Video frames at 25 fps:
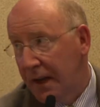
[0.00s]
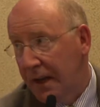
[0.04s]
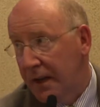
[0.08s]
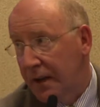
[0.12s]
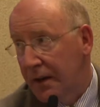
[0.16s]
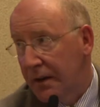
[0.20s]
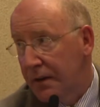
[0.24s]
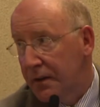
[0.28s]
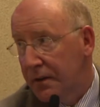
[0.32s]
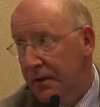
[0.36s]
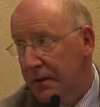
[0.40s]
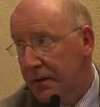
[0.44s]

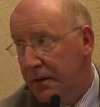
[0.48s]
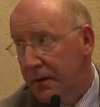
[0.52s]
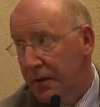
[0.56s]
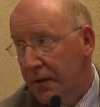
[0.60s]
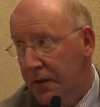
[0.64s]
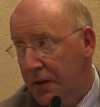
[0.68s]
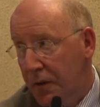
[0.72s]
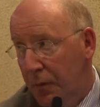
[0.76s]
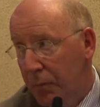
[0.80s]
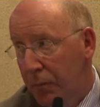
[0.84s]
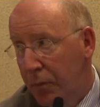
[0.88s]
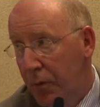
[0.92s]
data
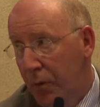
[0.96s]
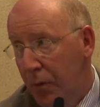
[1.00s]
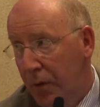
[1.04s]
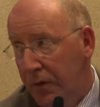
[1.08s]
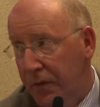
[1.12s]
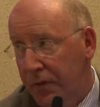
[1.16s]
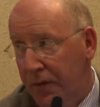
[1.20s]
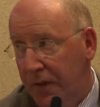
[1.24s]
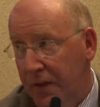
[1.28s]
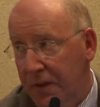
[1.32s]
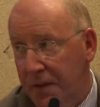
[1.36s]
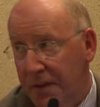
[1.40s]
to
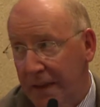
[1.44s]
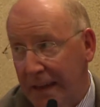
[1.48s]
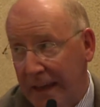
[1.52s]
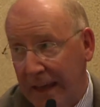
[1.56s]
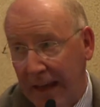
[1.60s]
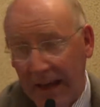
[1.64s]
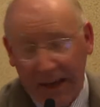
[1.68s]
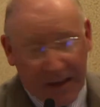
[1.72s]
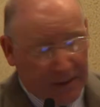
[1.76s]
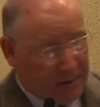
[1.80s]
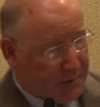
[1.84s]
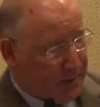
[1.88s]
support this
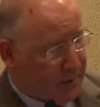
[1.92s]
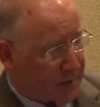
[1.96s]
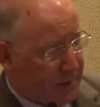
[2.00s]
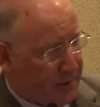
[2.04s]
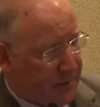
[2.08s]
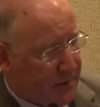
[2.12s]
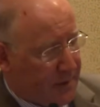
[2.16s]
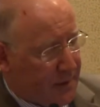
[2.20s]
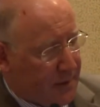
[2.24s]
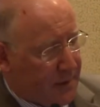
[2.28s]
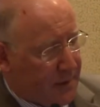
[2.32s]
yet.